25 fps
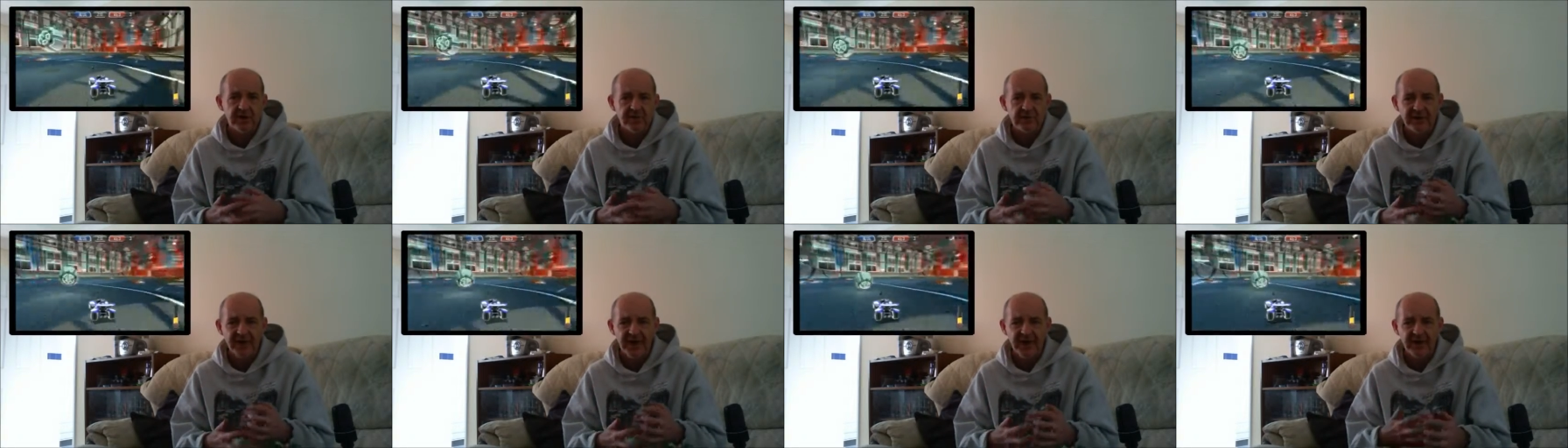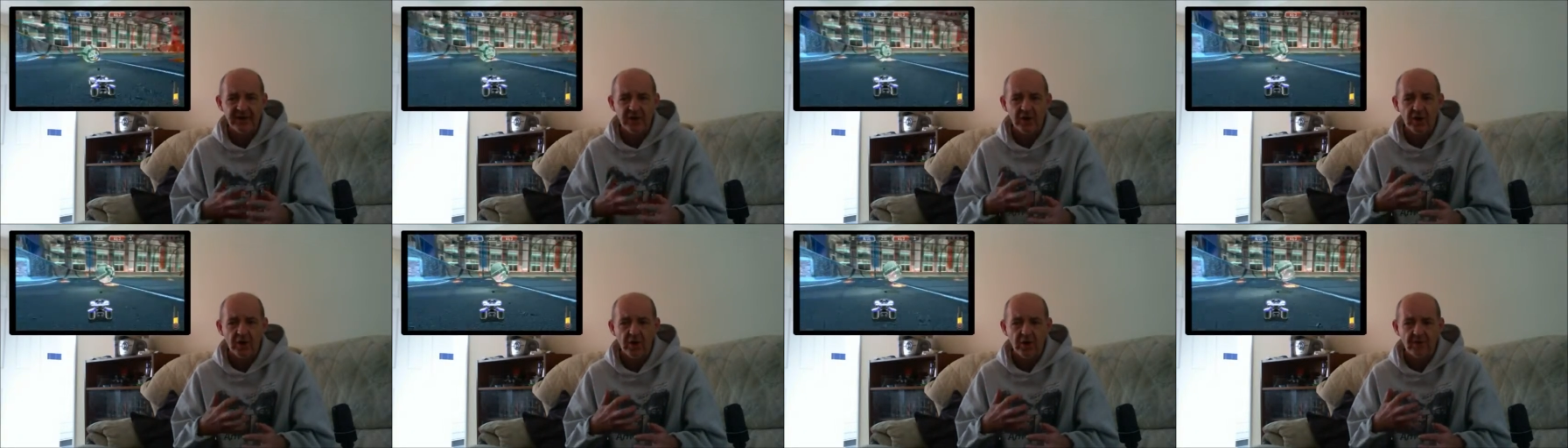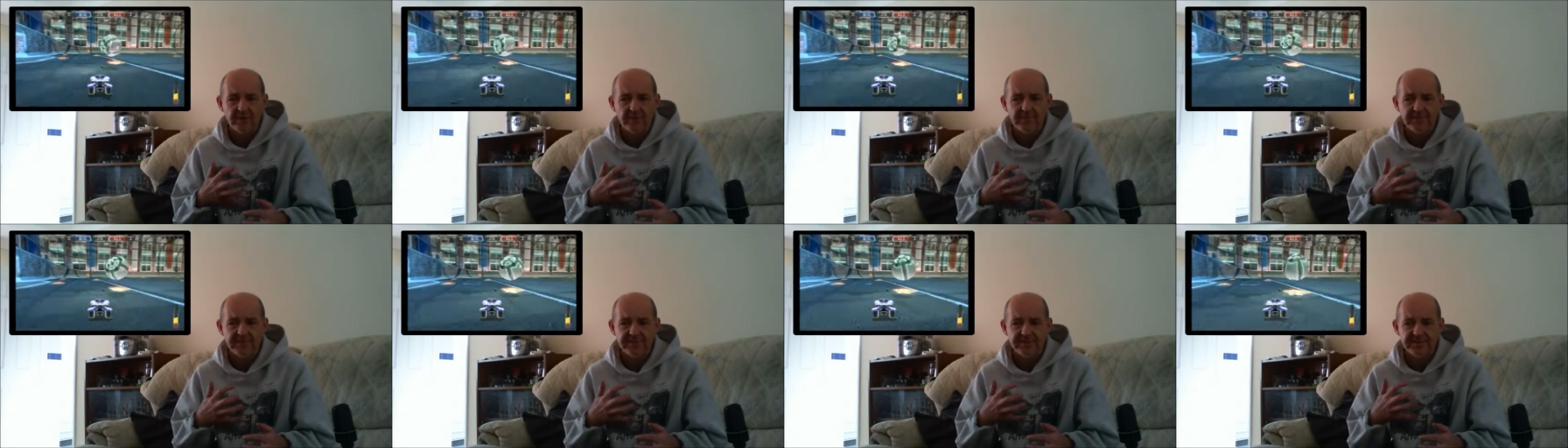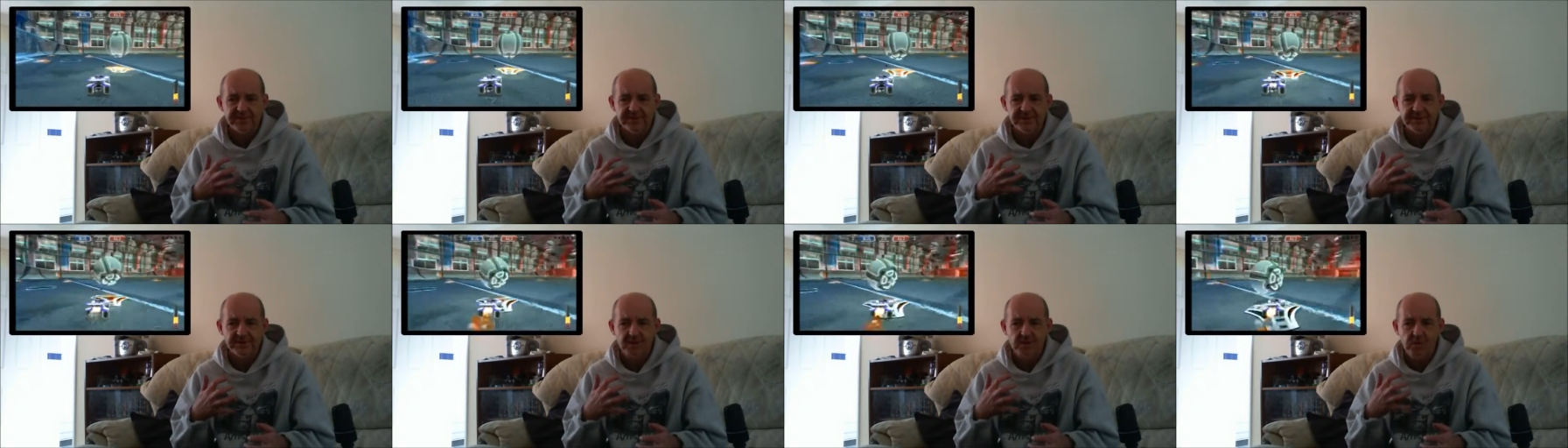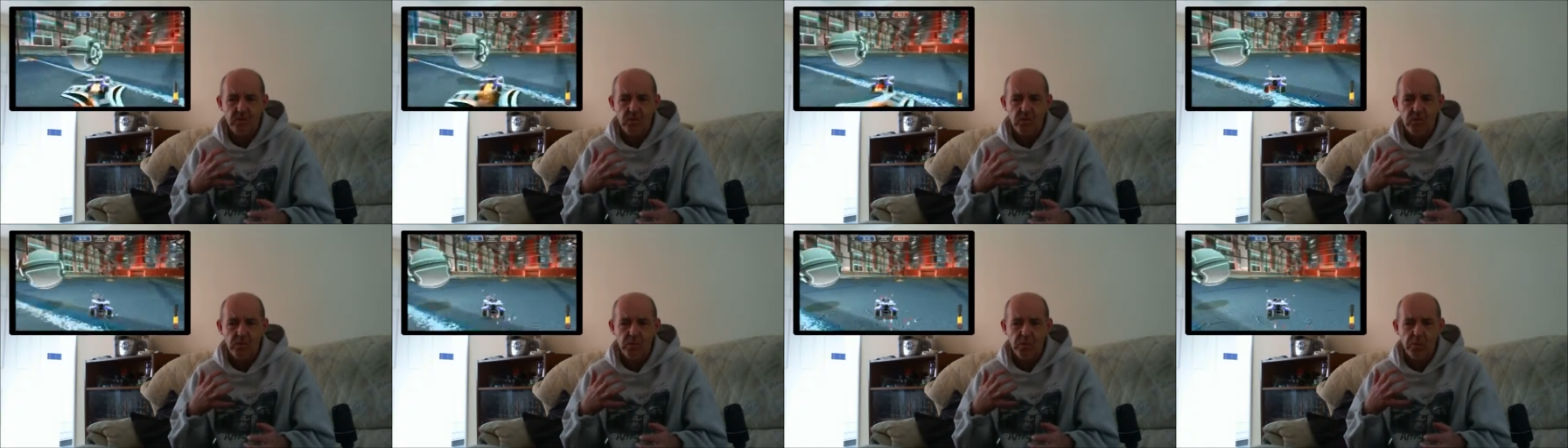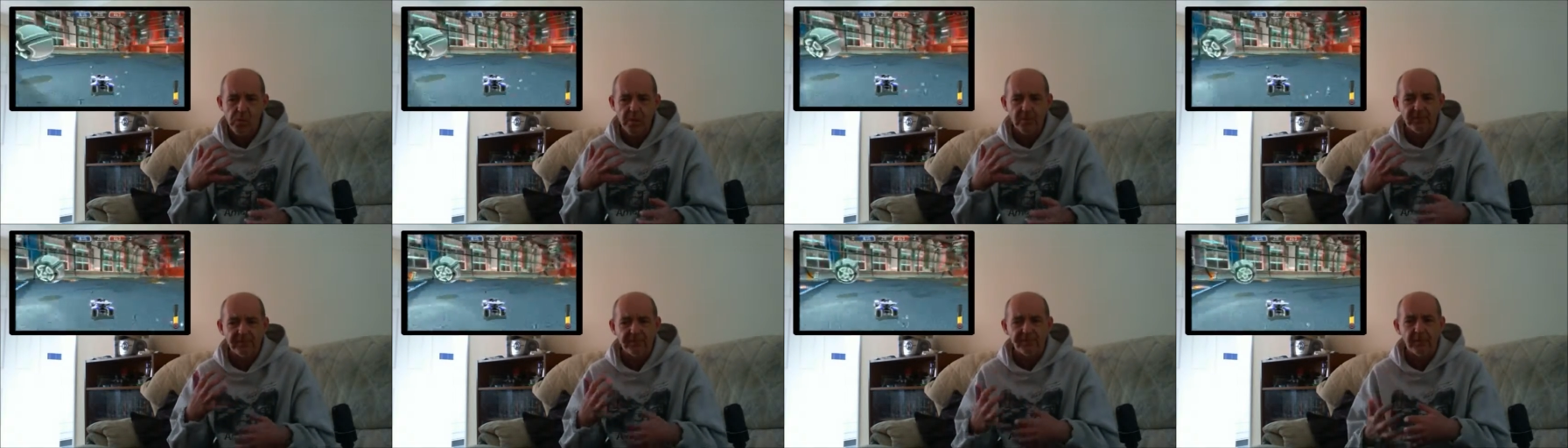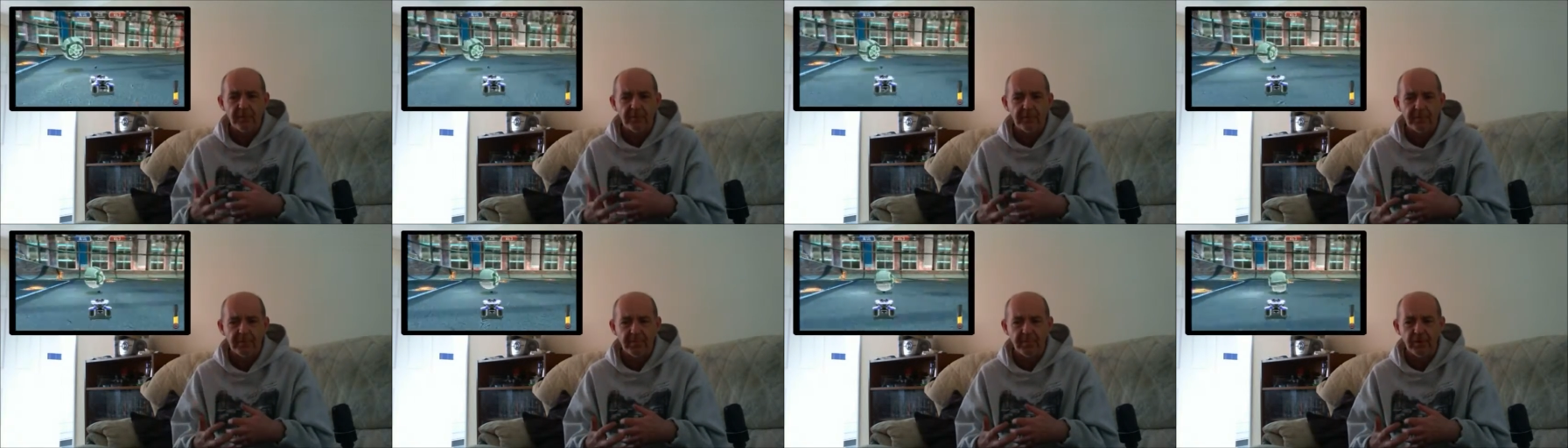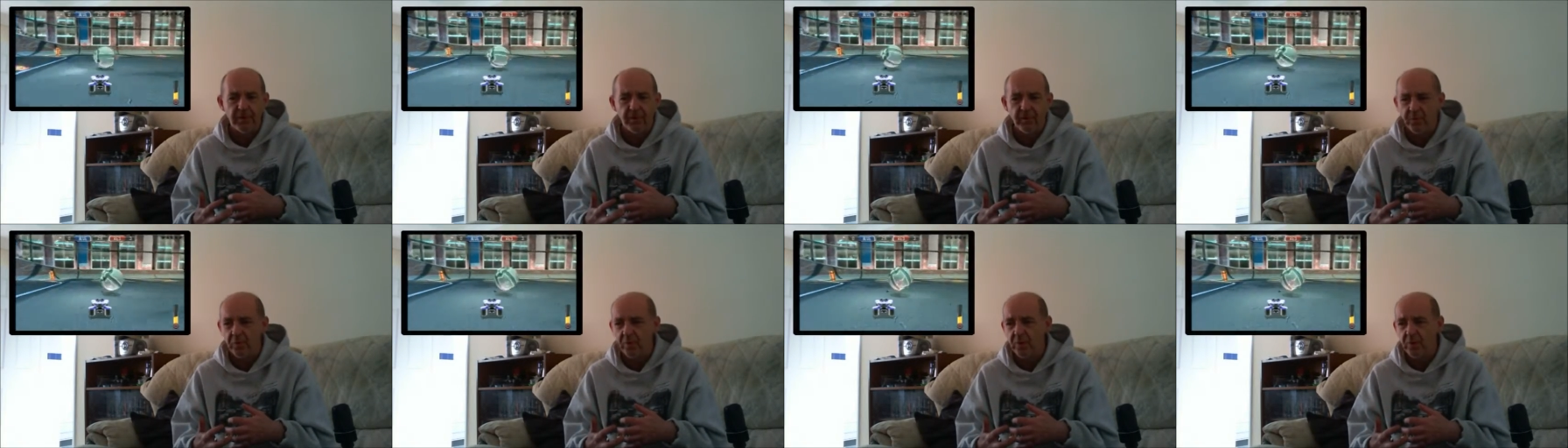Black Ops, football,